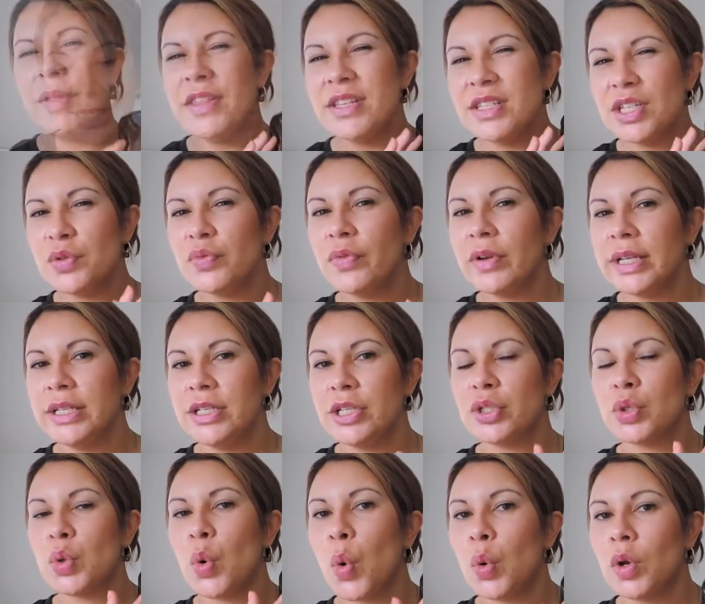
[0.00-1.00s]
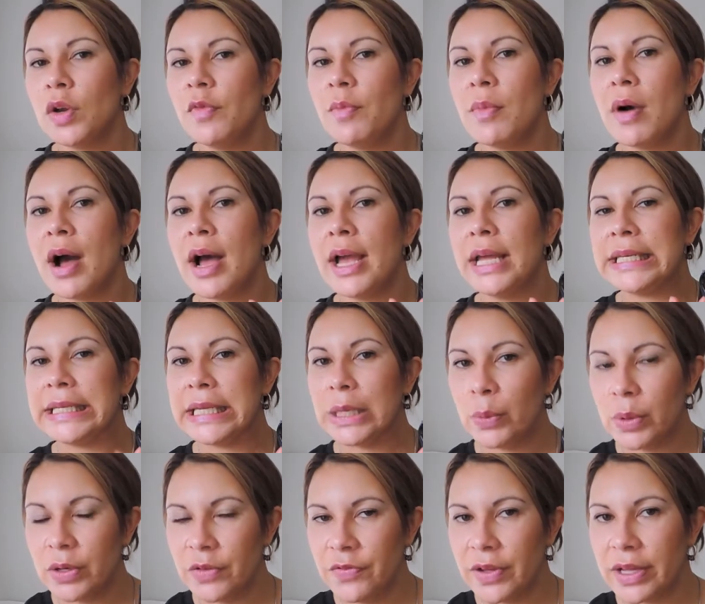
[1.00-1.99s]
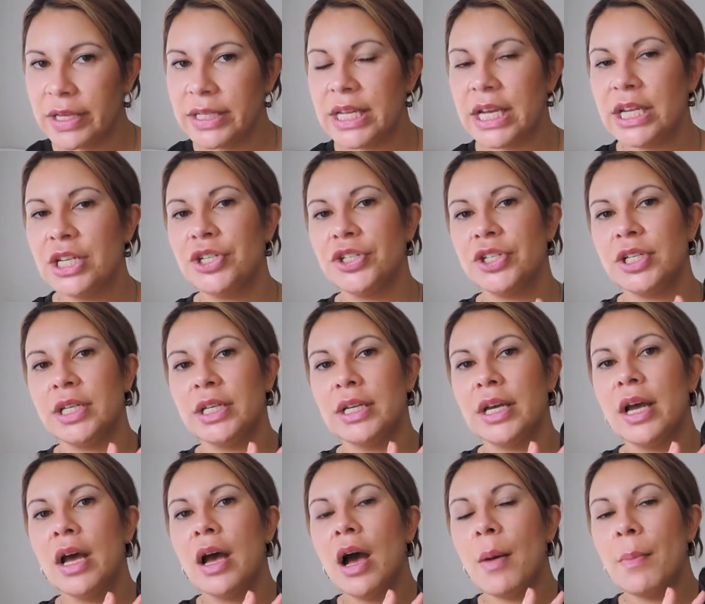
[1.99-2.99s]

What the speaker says: But this is really just all of my liquid foundation,